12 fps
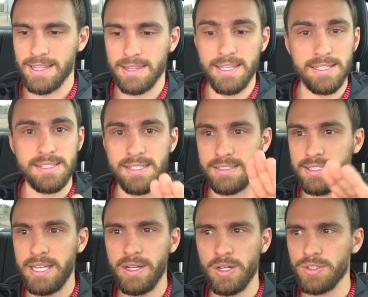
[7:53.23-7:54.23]
This
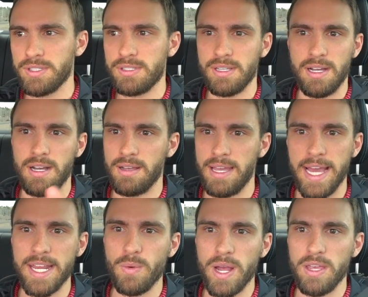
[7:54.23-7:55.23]
tilts
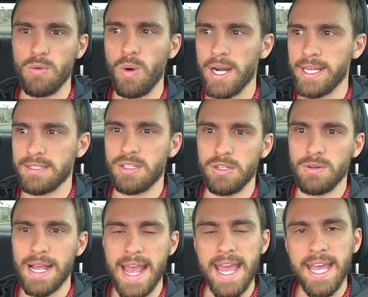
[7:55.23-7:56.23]
any way you want it to,
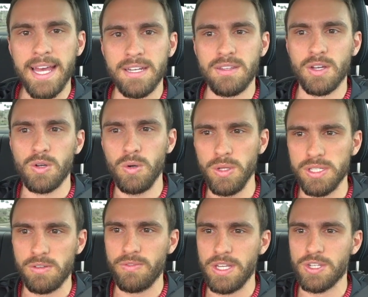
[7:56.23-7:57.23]
and the
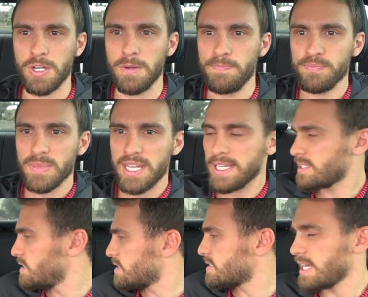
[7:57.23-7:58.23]
coolest feature is
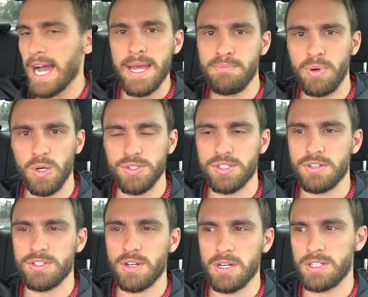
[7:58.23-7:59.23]
the side
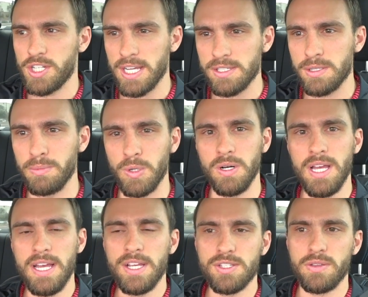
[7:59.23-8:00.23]
bolsters are adjustable.
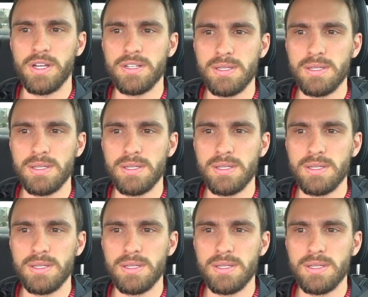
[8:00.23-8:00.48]
So there's